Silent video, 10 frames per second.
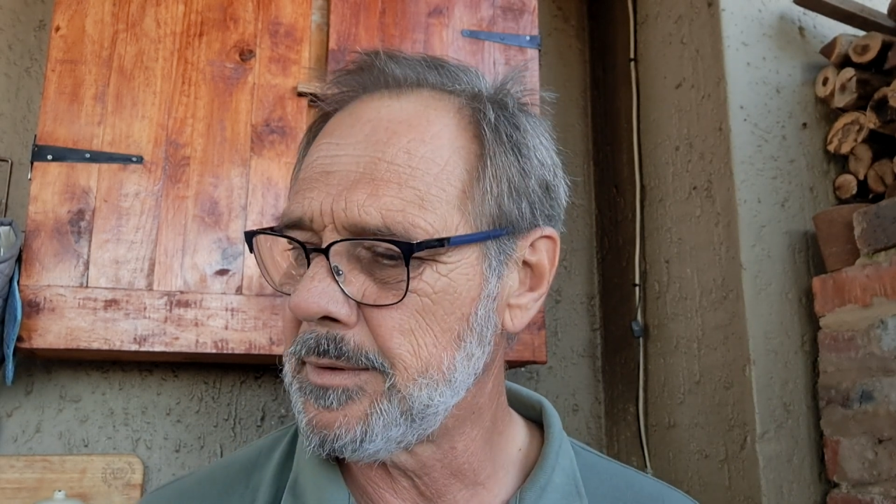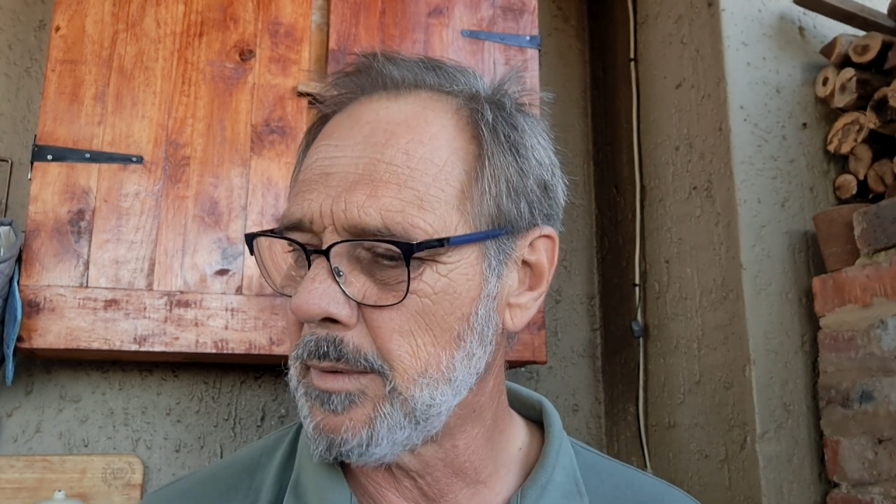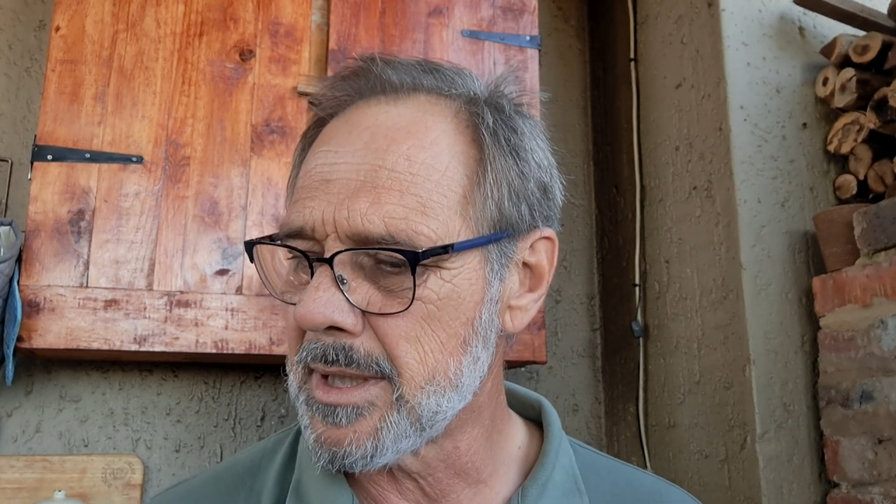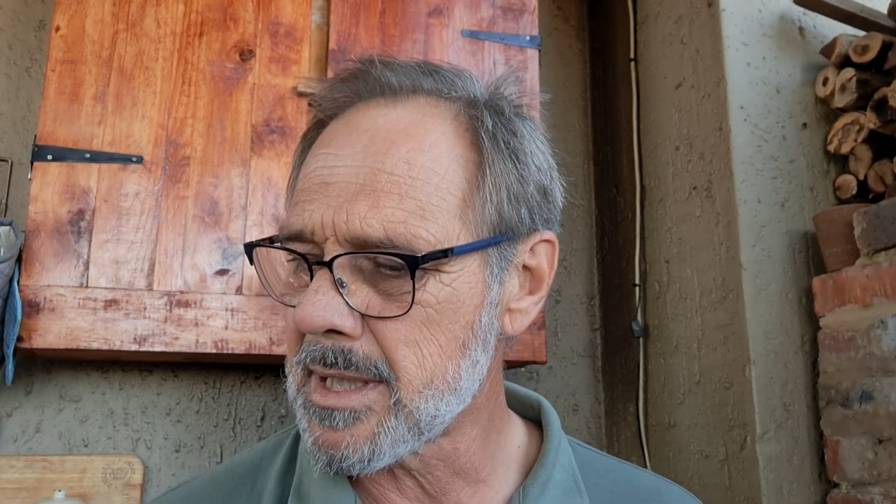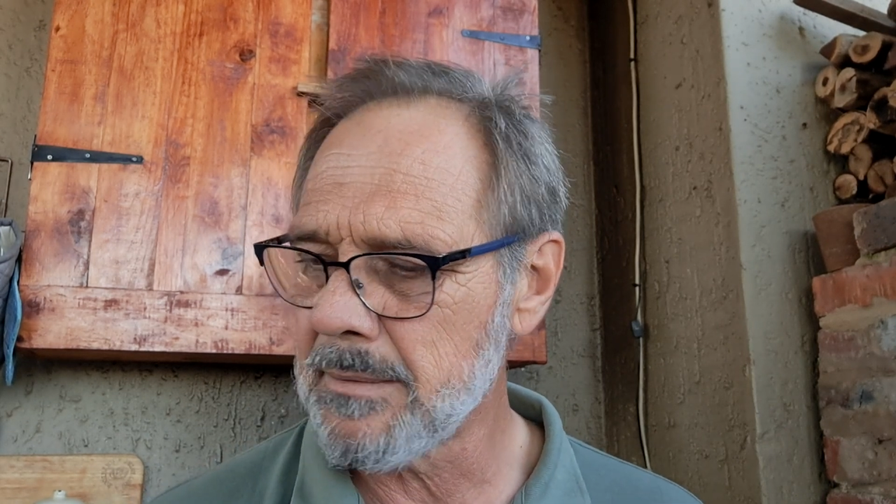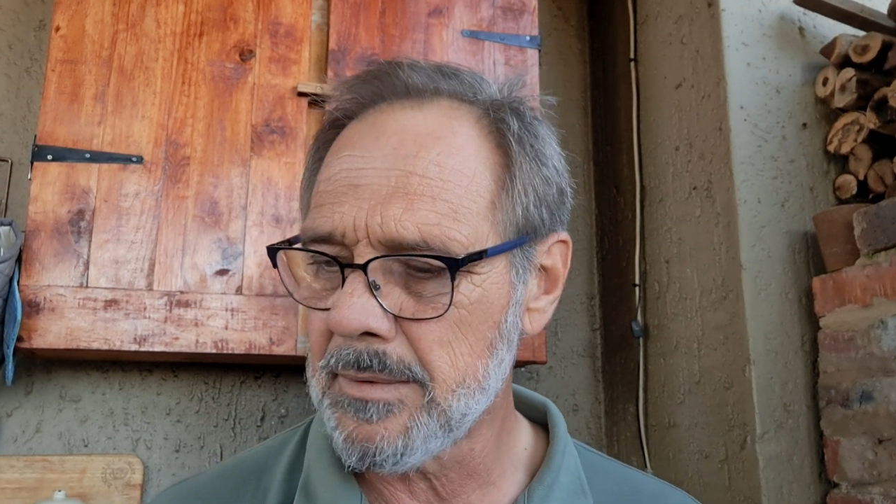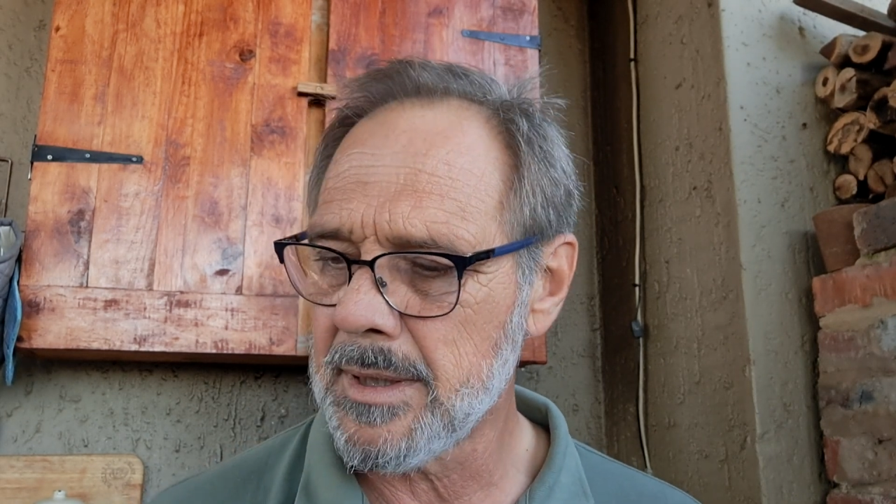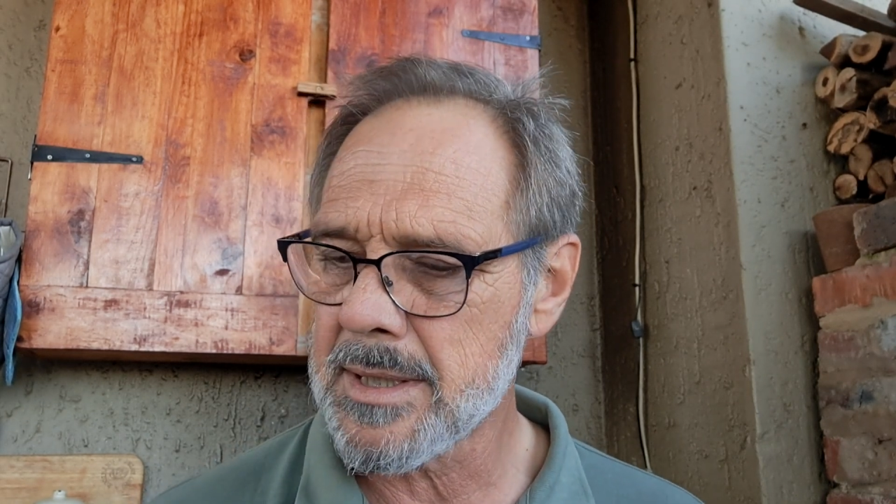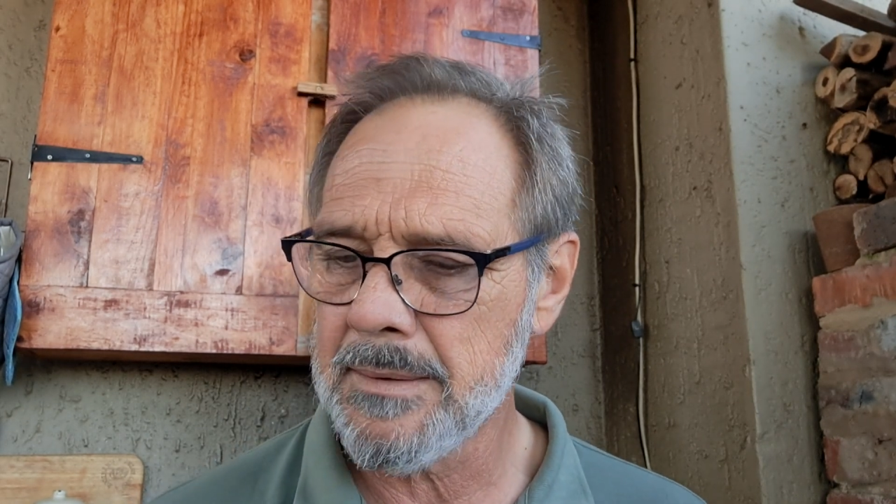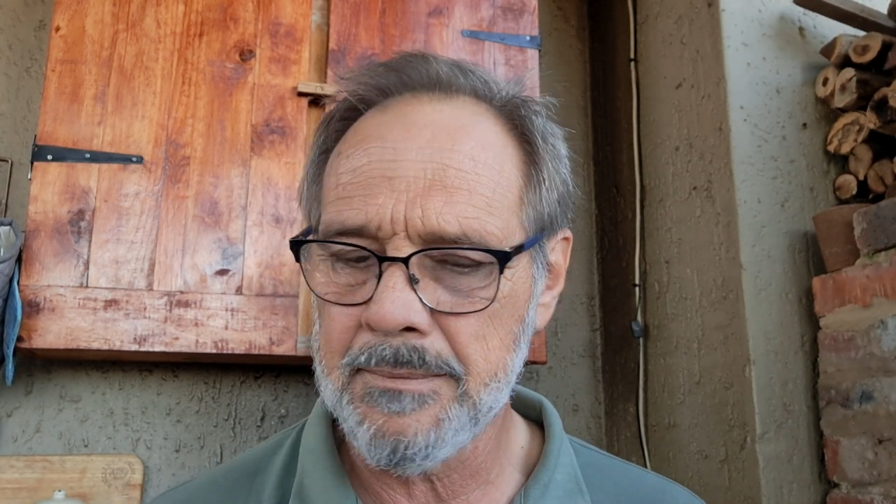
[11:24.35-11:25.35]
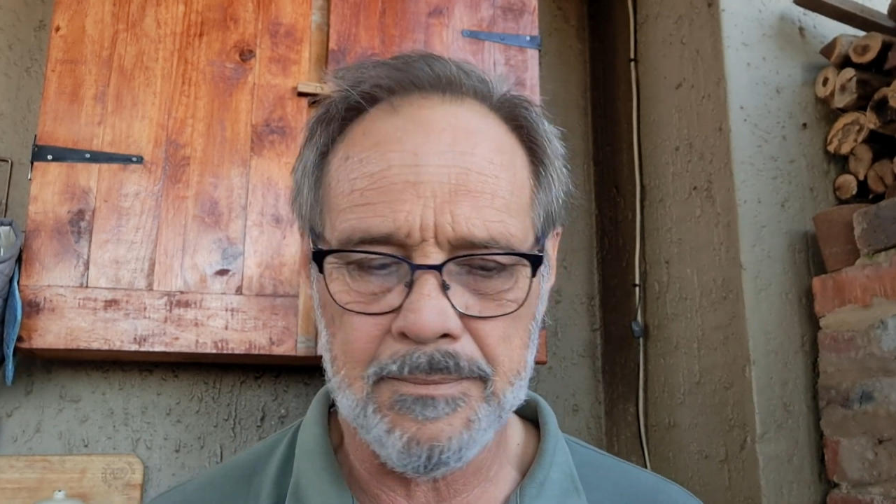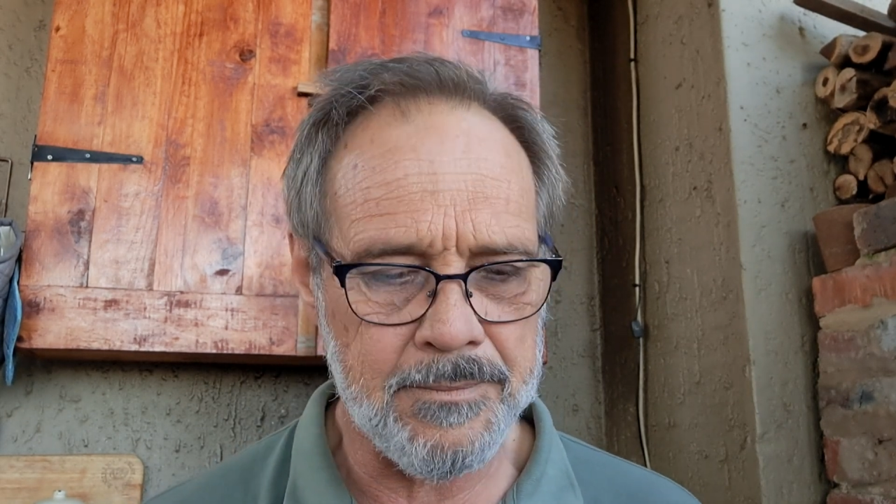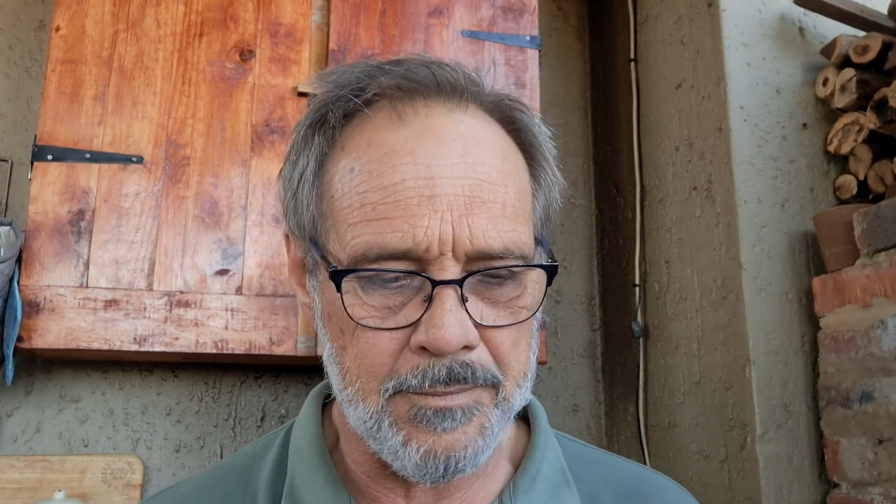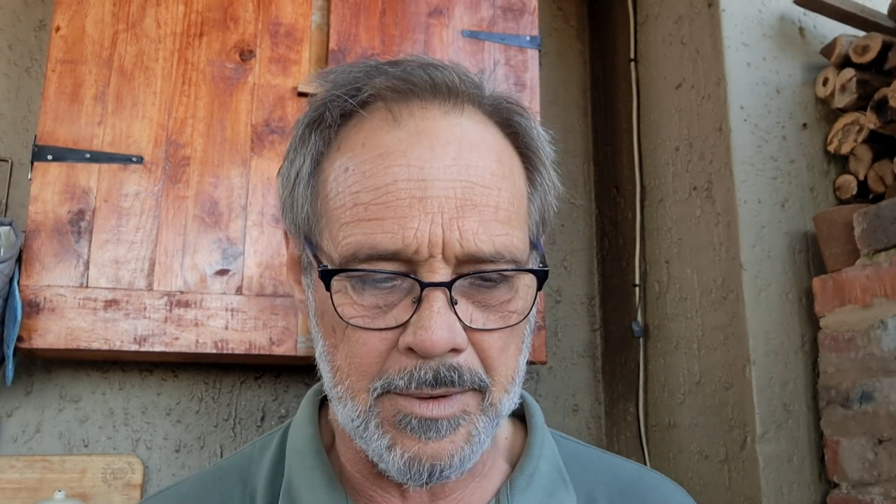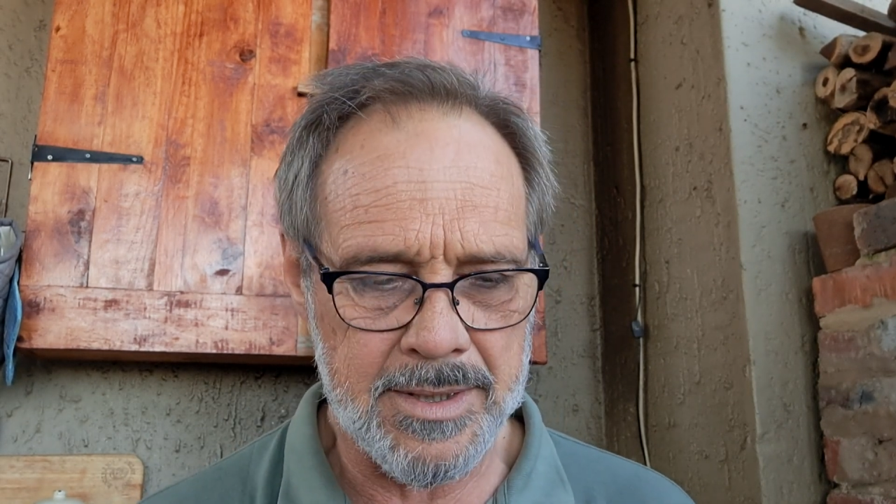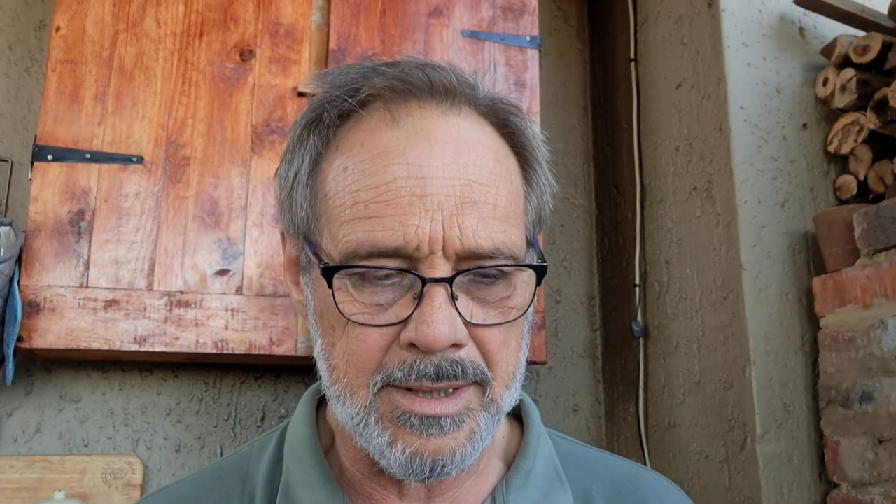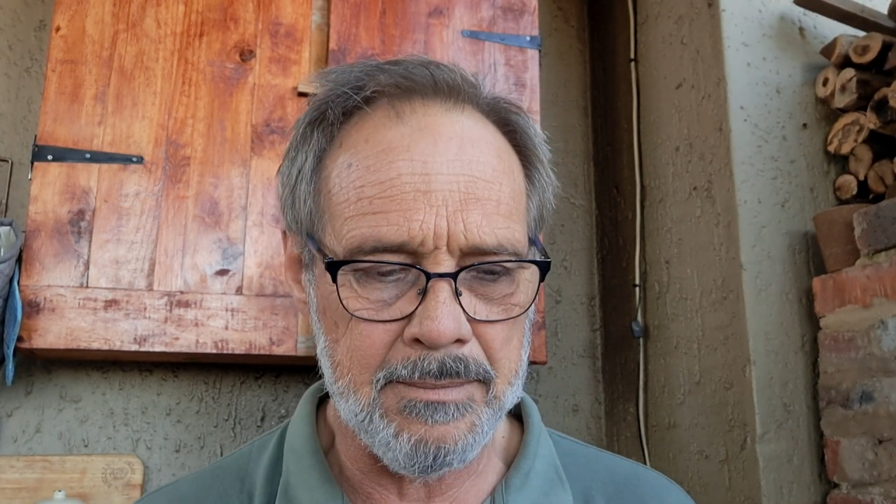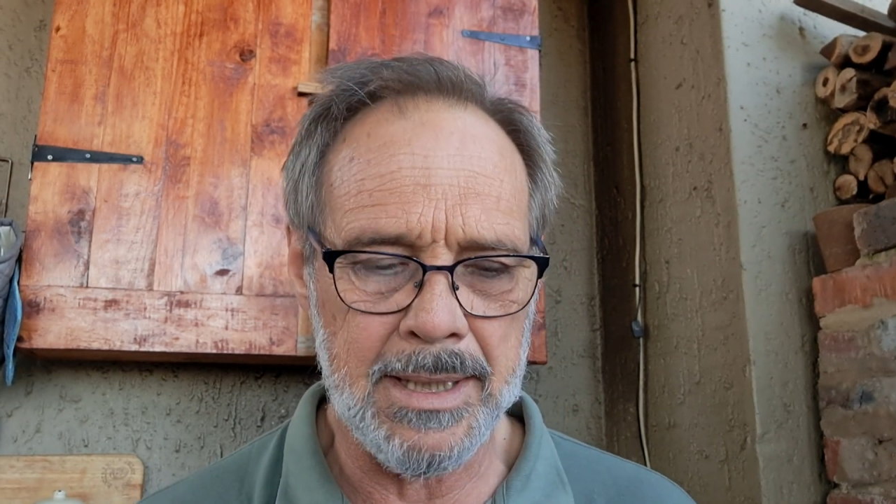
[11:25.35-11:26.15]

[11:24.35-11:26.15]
Once the